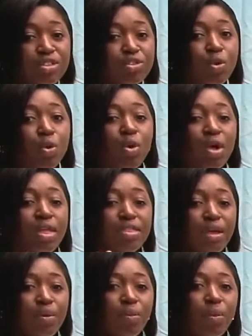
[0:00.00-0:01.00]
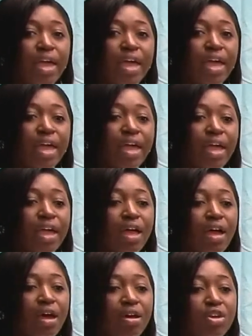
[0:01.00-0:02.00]
So the way
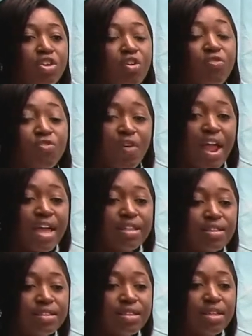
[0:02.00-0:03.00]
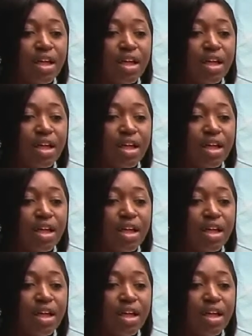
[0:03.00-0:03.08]
your friend